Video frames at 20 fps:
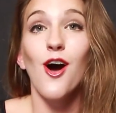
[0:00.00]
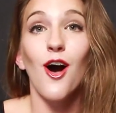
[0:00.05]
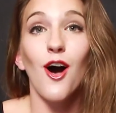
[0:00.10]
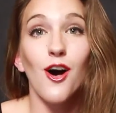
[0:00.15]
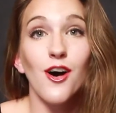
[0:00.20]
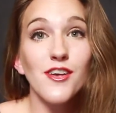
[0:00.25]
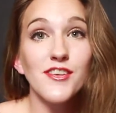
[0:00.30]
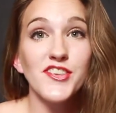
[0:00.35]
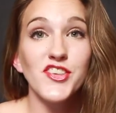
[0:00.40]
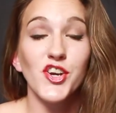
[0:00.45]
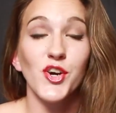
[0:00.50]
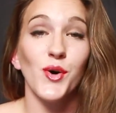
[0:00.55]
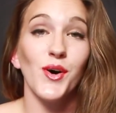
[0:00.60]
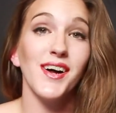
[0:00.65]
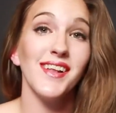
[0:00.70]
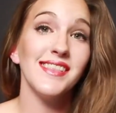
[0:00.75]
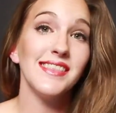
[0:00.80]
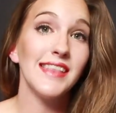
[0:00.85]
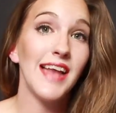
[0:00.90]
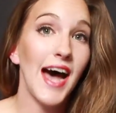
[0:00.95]
Also,
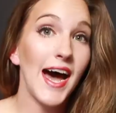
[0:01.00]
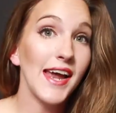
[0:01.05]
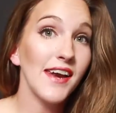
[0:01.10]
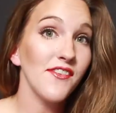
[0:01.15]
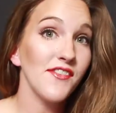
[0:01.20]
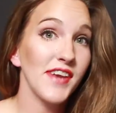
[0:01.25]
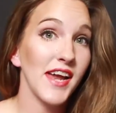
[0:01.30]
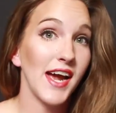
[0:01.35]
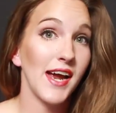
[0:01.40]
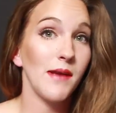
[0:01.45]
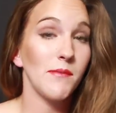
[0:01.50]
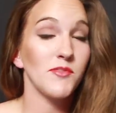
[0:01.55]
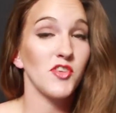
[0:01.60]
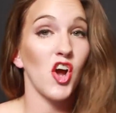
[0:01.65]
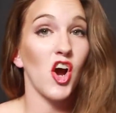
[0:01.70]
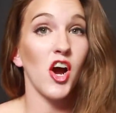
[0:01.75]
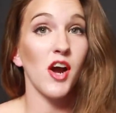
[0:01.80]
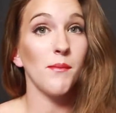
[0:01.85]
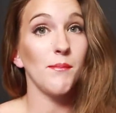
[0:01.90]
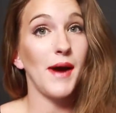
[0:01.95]
a lot of times
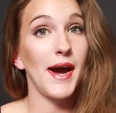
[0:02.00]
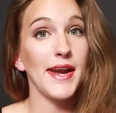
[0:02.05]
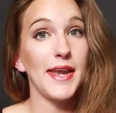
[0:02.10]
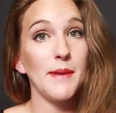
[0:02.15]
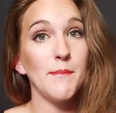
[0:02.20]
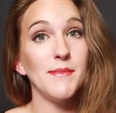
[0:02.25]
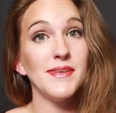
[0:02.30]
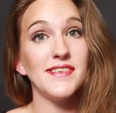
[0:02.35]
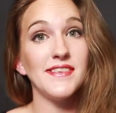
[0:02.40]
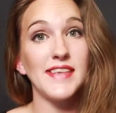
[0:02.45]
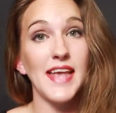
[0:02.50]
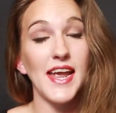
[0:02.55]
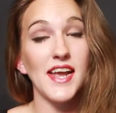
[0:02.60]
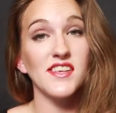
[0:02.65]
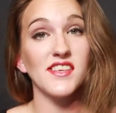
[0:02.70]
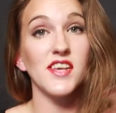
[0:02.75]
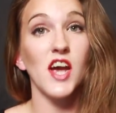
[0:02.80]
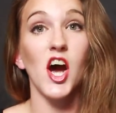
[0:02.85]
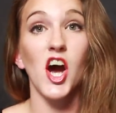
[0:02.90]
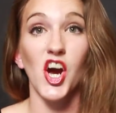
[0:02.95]
our body
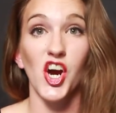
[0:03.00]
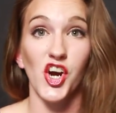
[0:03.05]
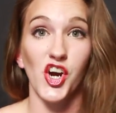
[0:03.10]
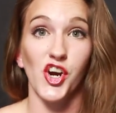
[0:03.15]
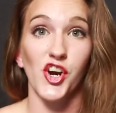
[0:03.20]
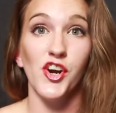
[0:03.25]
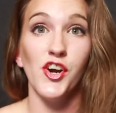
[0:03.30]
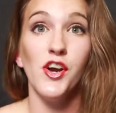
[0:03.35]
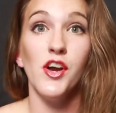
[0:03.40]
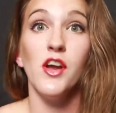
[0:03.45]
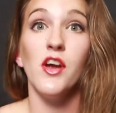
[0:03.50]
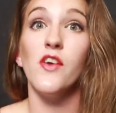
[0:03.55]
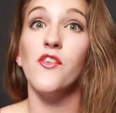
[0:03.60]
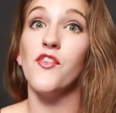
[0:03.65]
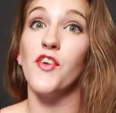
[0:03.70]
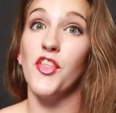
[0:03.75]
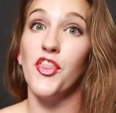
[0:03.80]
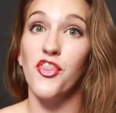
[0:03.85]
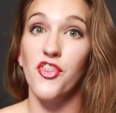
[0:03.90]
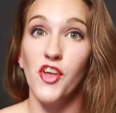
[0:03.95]
mistakes hunger
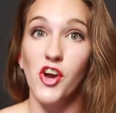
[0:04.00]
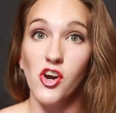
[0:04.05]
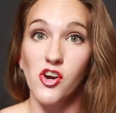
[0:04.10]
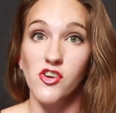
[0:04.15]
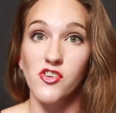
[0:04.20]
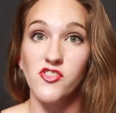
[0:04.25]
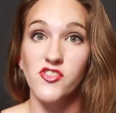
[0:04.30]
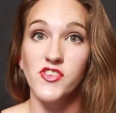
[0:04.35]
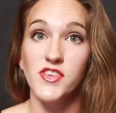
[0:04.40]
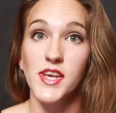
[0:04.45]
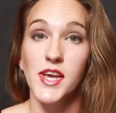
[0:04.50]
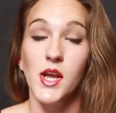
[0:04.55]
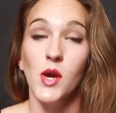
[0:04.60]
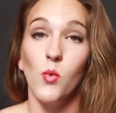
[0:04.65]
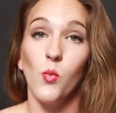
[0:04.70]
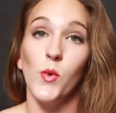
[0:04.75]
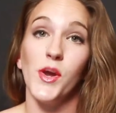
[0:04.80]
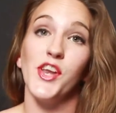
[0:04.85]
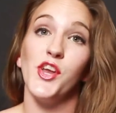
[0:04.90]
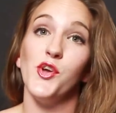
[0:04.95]
for thirst.
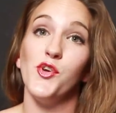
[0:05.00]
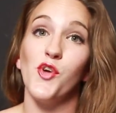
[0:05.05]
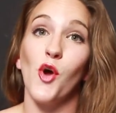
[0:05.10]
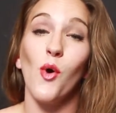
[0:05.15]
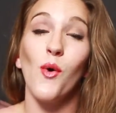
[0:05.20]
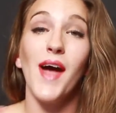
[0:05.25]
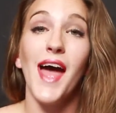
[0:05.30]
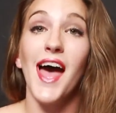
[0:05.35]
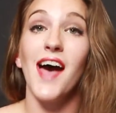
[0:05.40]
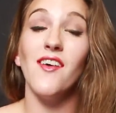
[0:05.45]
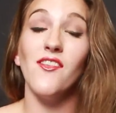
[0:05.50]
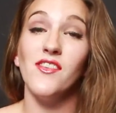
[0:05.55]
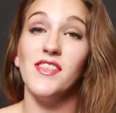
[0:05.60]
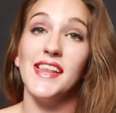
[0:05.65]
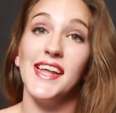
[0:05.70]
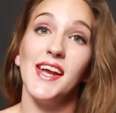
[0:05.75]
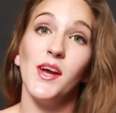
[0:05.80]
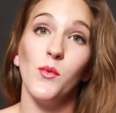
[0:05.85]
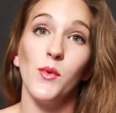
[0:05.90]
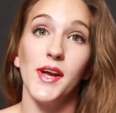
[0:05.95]
When you don't have
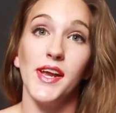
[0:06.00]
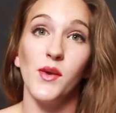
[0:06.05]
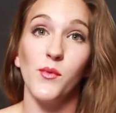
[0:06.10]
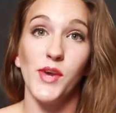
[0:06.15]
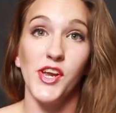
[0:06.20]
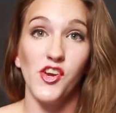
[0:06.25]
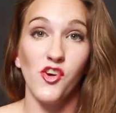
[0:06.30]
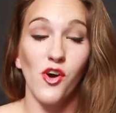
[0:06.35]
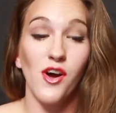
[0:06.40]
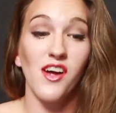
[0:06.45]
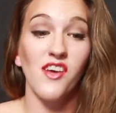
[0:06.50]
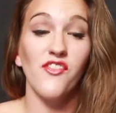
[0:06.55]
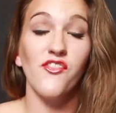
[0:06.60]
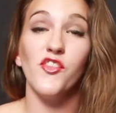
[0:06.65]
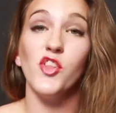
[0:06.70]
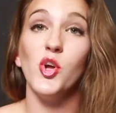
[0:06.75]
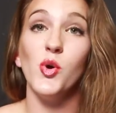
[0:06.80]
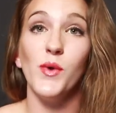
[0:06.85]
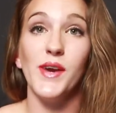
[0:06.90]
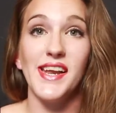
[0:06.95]
liquid, when you don't have
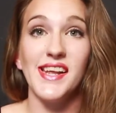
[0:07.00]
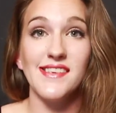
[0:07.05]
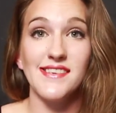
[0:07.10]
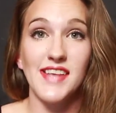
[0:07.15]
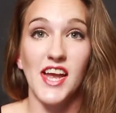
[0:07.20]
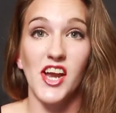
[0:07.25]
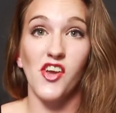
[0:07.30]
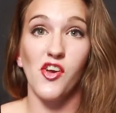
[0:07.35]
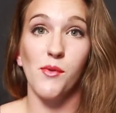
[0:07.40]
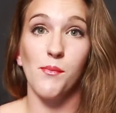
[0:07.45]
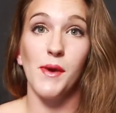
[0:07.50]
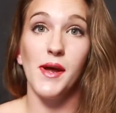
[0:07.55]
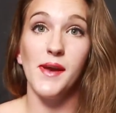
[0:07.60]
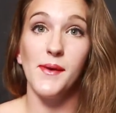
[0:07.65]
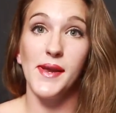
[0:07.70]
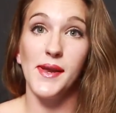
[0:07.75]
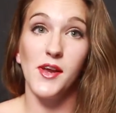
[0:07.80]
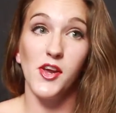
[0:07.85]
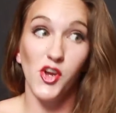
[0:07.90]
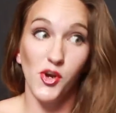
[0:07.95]
fluid inside your
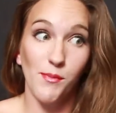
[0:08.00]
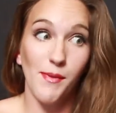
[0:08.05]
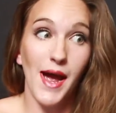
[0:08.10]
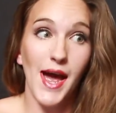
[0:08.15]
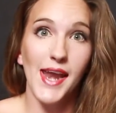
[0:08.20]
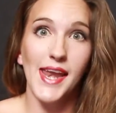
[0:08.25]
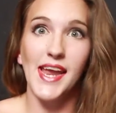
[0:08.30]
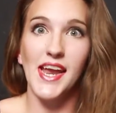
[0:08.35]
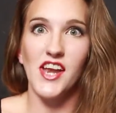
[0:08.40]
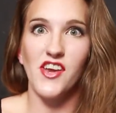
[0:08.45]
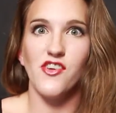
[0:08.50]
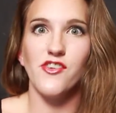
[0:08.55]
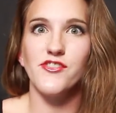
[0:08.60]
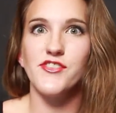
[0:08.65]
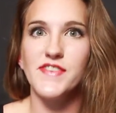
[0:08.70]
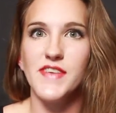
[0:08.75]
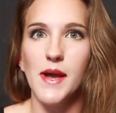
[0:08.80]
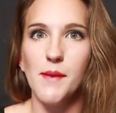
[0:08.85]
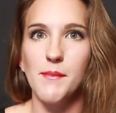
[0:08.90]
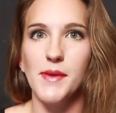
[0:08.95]
body, your body and your
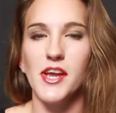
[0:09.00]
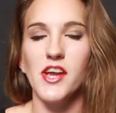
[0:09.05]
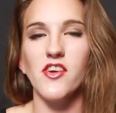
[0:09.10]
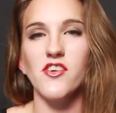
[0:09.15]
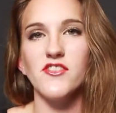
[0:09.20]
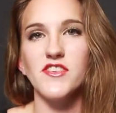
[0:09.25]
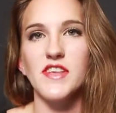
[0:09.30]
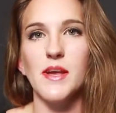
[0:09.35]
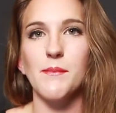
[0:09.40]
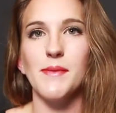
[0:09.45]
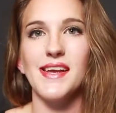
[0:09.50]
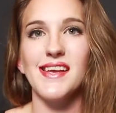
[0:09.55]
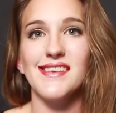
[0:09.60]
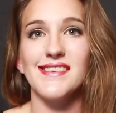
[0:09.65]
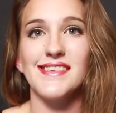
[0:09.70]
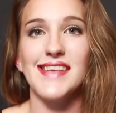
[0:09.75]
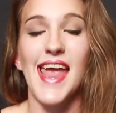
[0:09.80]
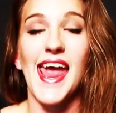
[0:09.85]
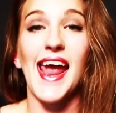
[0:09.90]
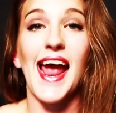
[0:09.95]
stomach, your stomach
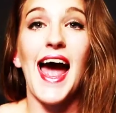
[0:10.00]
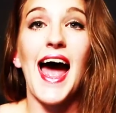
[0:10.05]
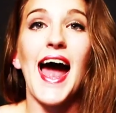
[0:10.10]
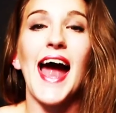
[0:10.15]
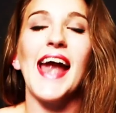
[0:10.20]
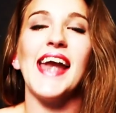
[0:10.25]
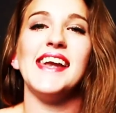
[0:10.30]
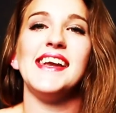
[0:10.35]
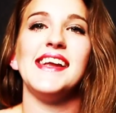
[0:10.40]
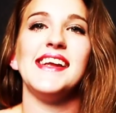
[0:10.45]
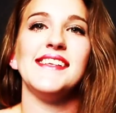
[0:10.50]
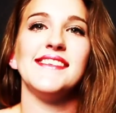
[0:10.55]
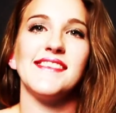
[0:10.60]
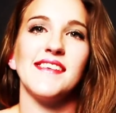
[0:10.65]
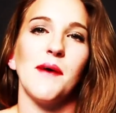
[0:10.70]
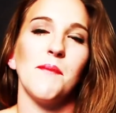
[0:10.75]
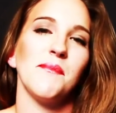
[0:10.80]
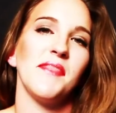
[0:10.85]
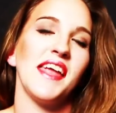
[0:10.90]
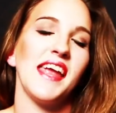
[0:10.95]
is saying, I need
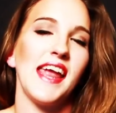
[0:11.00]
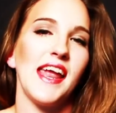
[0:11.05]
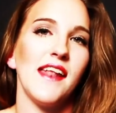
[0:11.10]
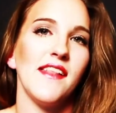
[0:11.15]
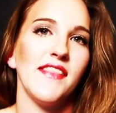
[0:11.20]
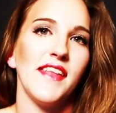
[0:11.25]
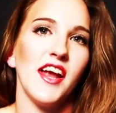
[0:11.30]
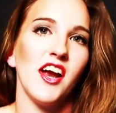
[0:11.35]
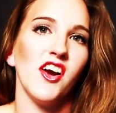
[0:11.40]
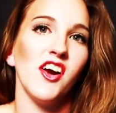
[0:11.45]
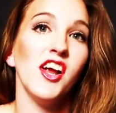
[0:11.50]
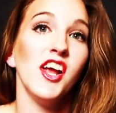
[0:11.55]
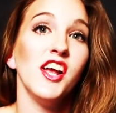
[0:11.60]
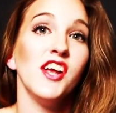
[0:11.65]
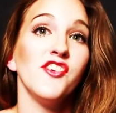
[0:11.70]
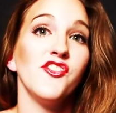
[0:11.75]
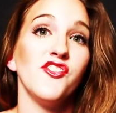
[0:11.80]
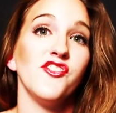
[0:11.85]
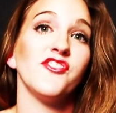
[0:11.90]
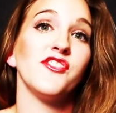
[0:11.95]
something in there
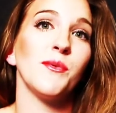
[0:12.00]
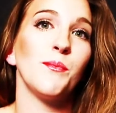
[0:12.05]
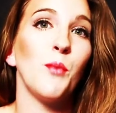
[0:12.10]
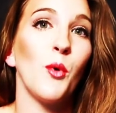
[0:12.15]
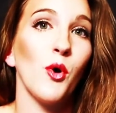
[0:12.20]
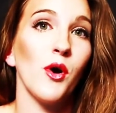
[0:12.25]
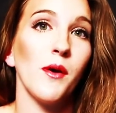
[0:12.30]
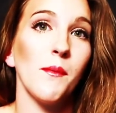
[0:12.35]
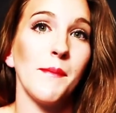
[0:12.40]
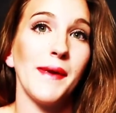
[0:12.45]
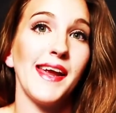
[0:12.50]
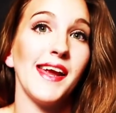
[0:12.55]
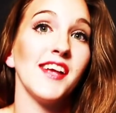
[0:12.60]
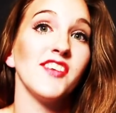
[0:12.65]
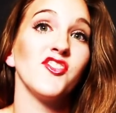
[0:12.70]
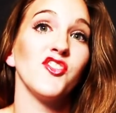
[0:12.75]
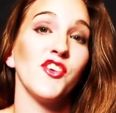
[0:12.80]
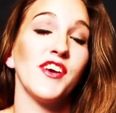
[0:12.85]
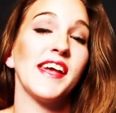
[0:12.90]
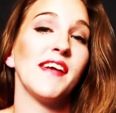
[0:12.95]
to support me,
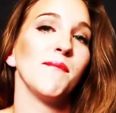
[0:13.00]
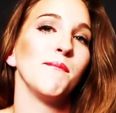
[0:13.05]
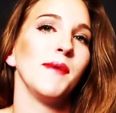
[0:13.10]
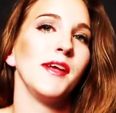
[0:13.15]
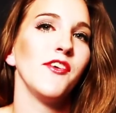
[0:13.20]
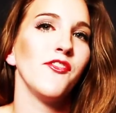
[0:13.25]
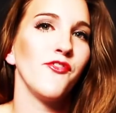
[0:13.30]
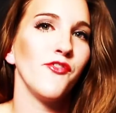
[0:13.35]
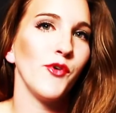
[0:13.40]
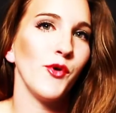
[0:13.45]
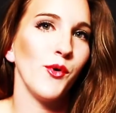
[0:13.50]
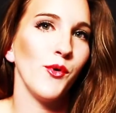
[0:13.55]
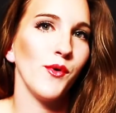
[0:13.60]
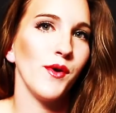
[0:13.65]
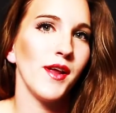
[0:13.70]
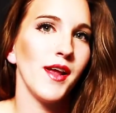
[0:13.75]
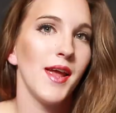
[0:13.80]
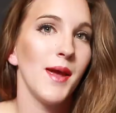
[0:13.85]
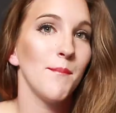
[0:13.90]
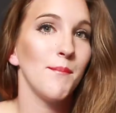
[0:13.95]
so give me food.